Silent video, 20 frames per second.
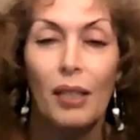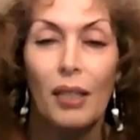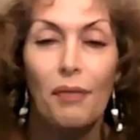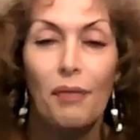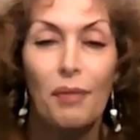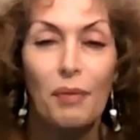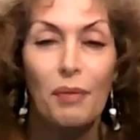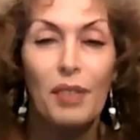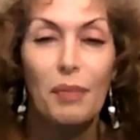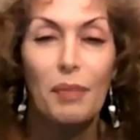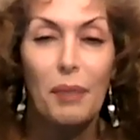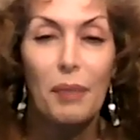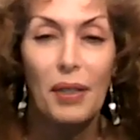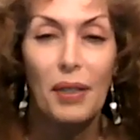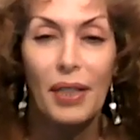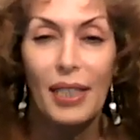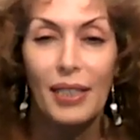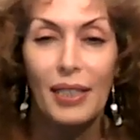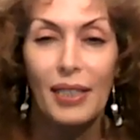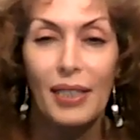from
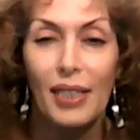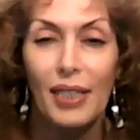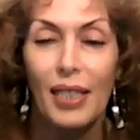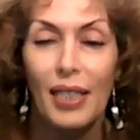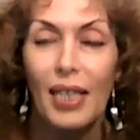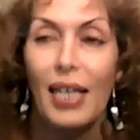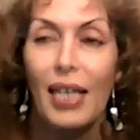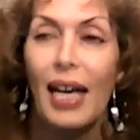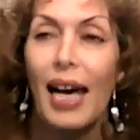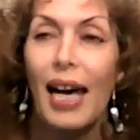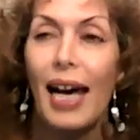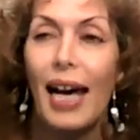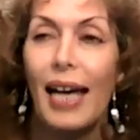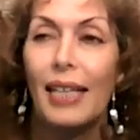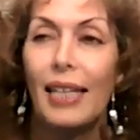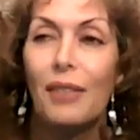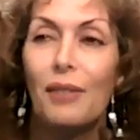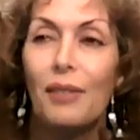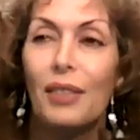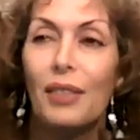Spirit.
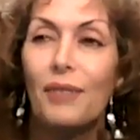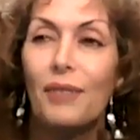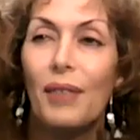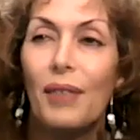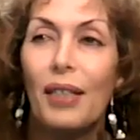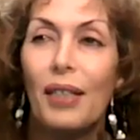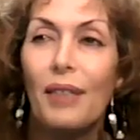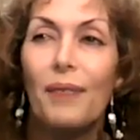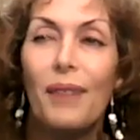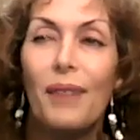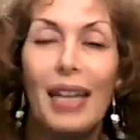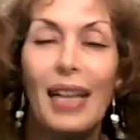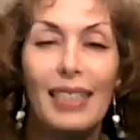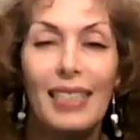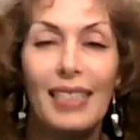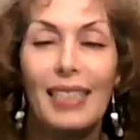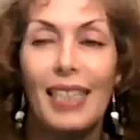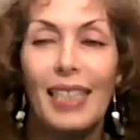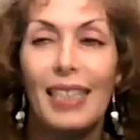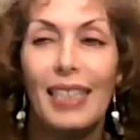And it was very
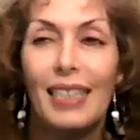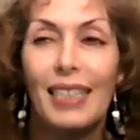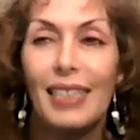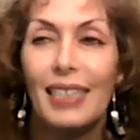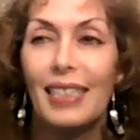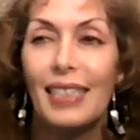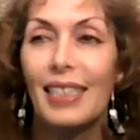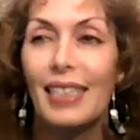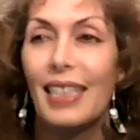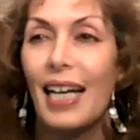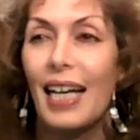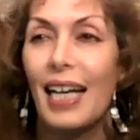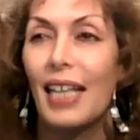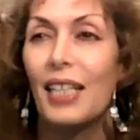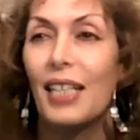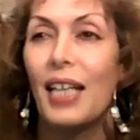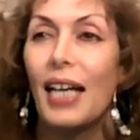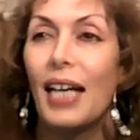fascinating to see that